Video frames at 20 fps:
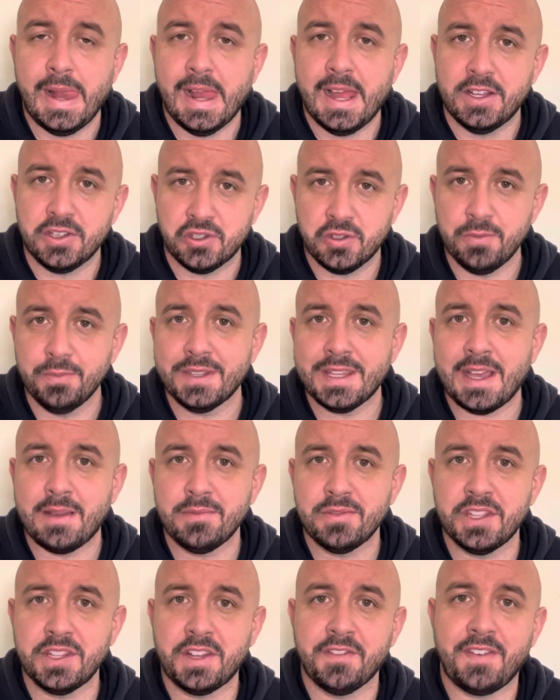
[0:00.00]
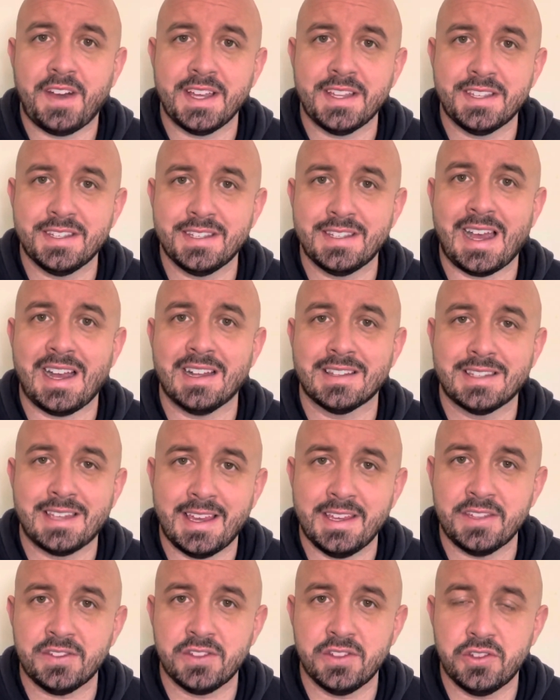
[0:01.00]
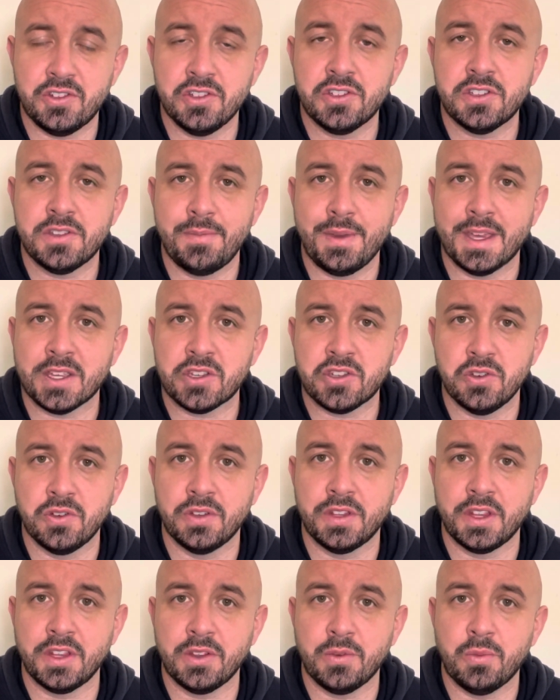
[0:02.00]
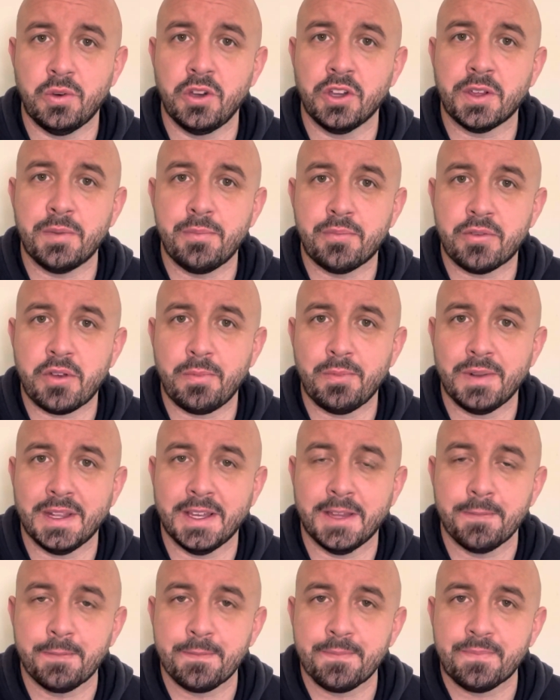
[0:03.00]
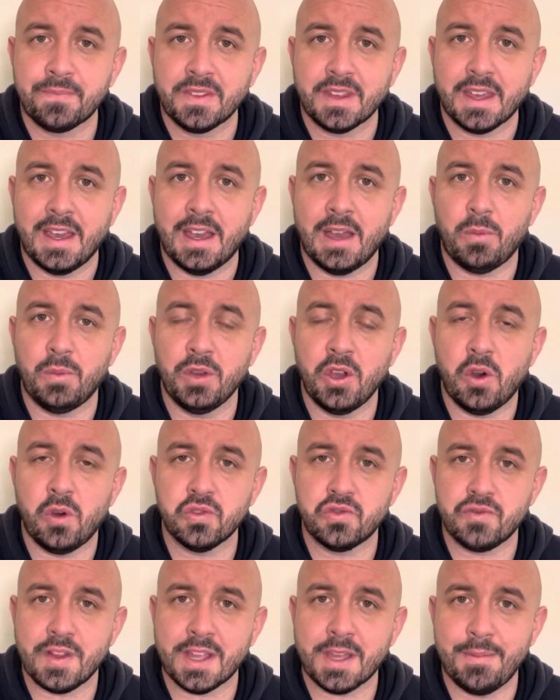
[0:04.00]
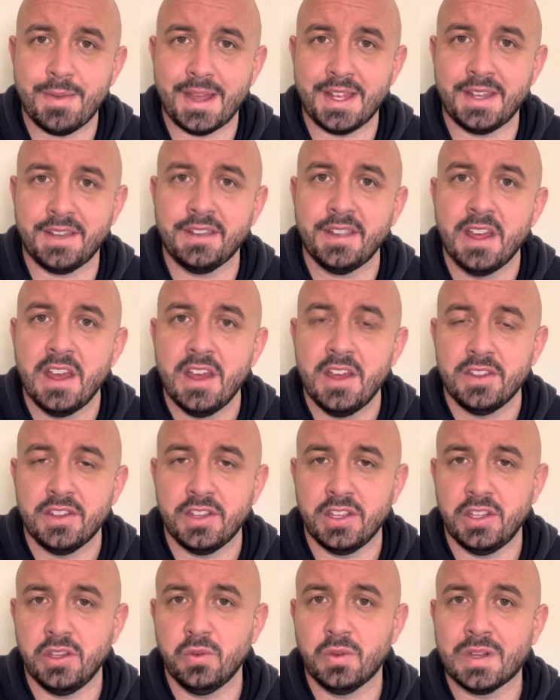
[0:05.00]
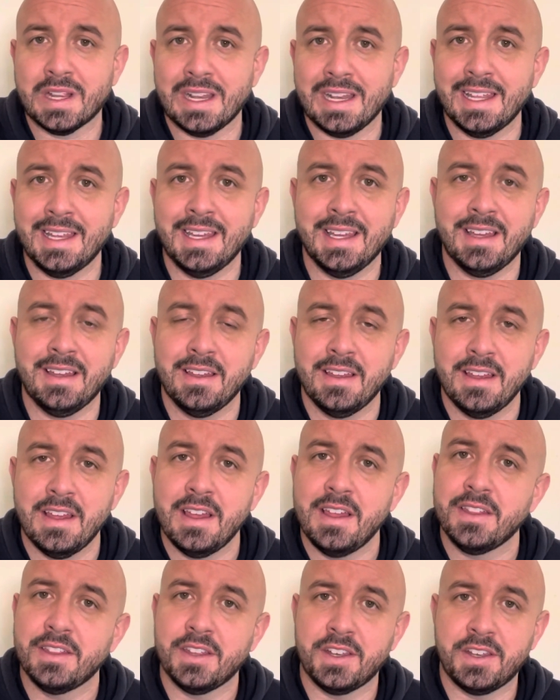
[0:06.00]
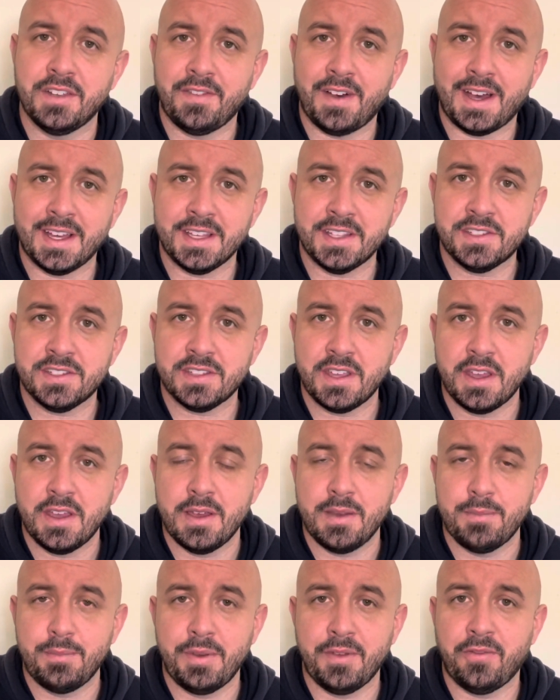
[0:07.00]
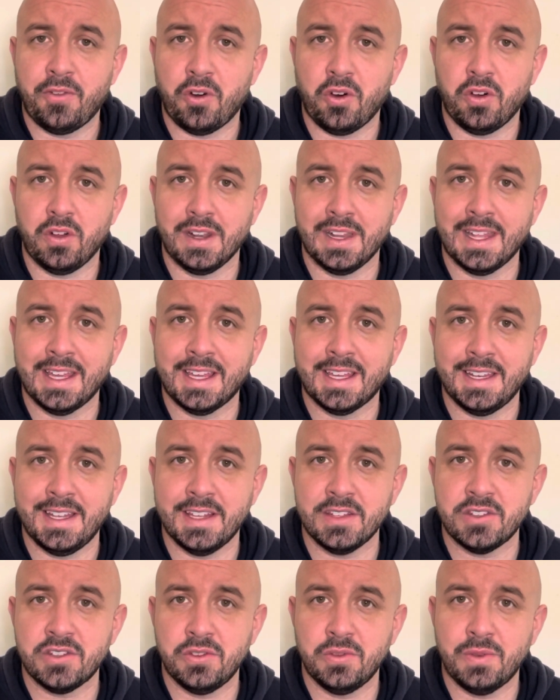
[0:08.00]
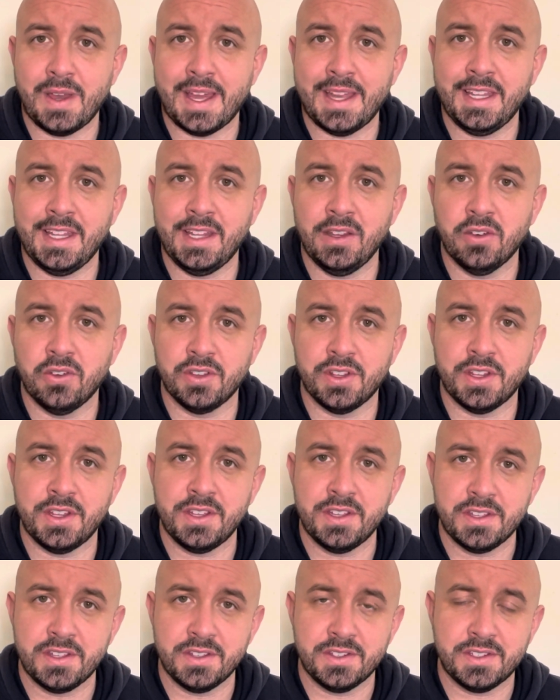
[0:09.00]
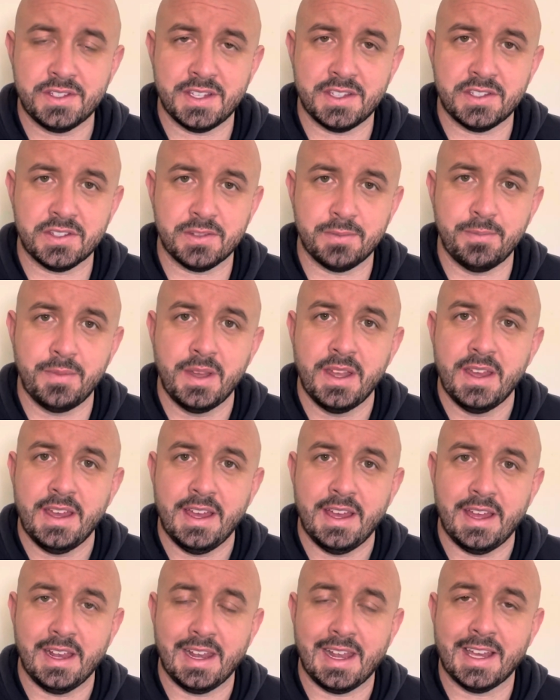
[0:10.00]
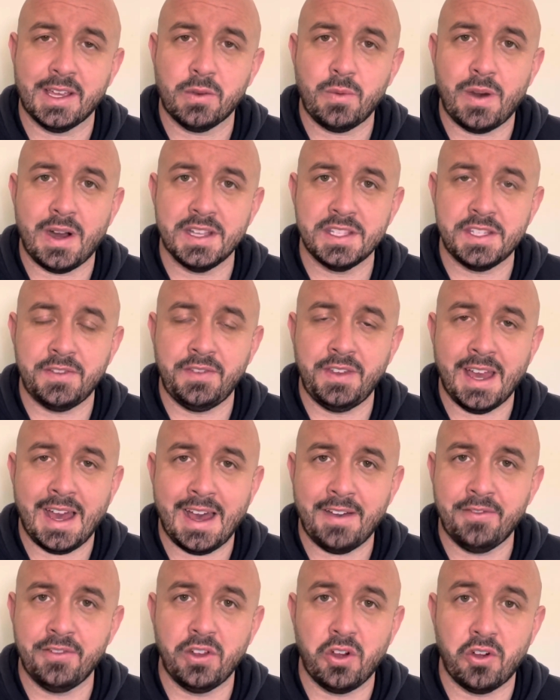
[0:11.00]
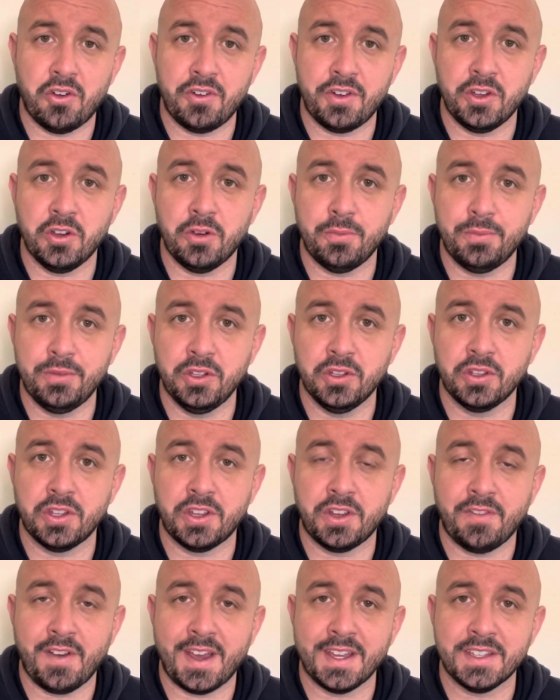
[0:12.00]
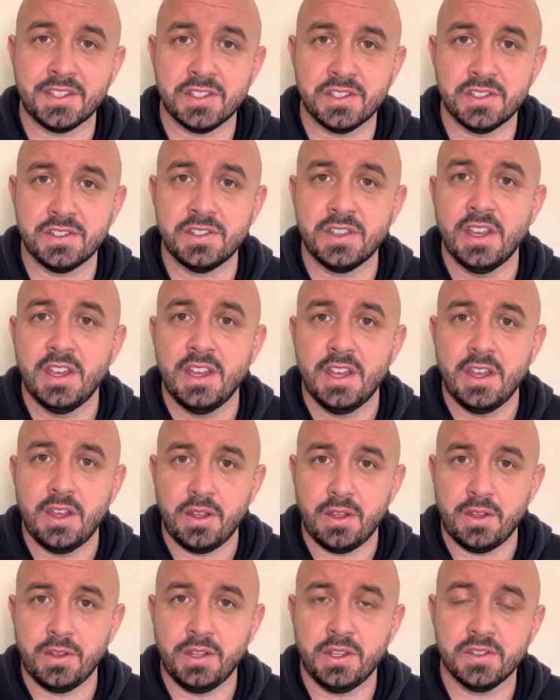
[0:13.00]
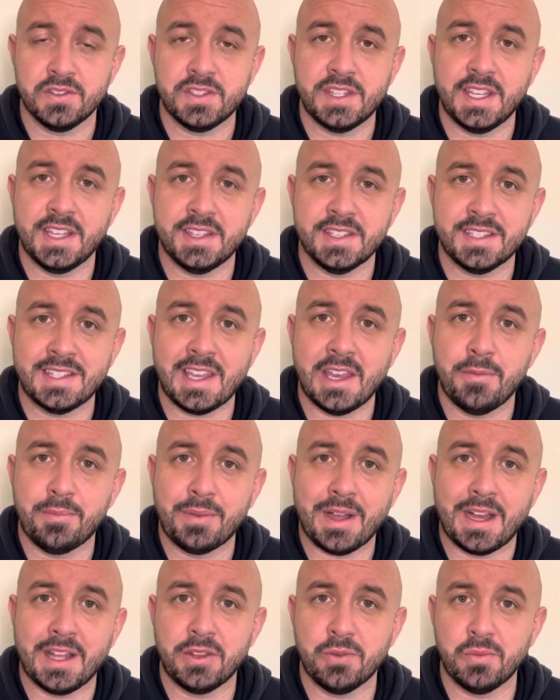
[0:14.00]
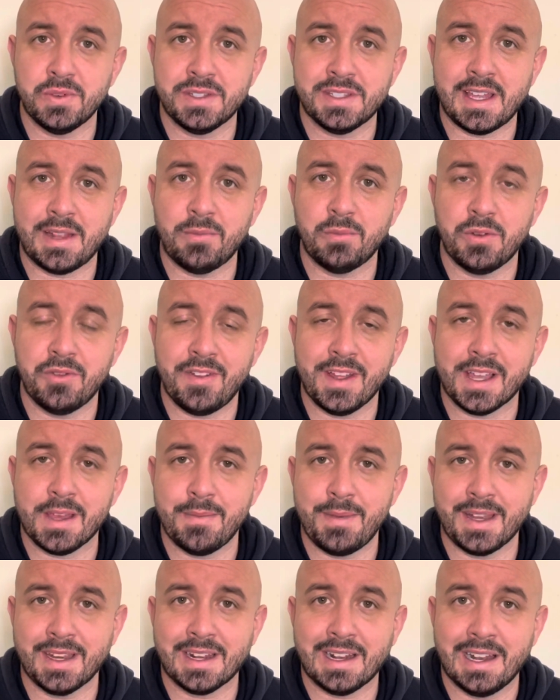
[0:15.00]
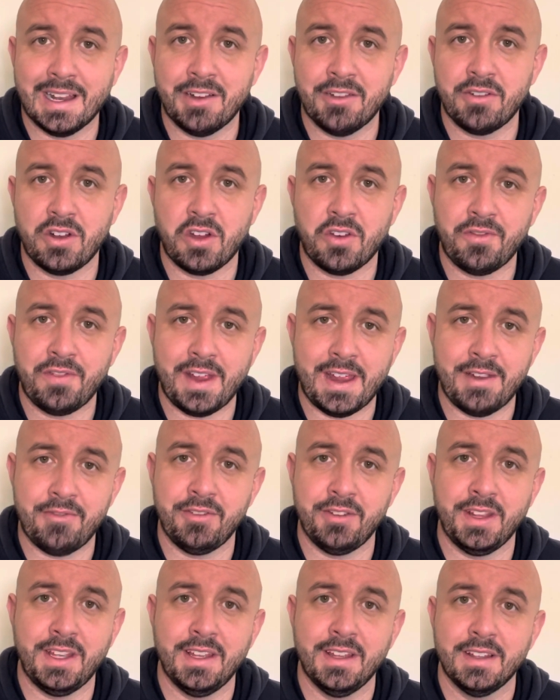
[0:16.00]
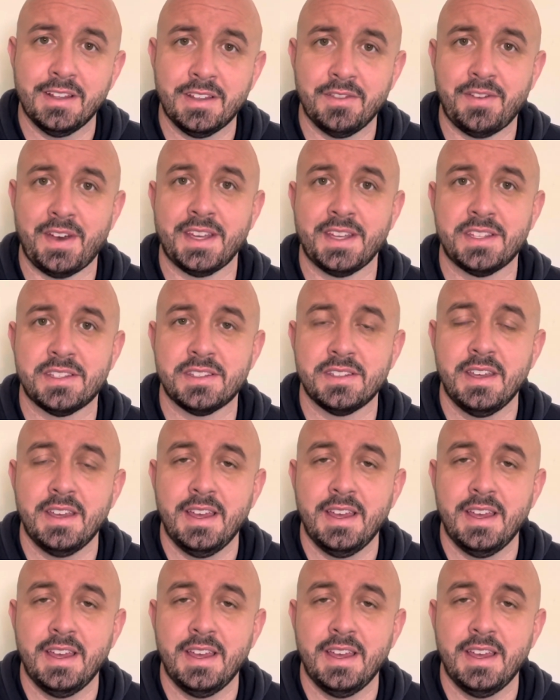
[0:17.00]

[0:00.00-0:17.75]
Sometimes the devices are tested just to make sure that they're working properly. We always recommend that you clear the device before linking it to any other system. Likewise, if you haven't already opened the other devices, you'll see in the setup guide that we sent, we recommend clearing off every device.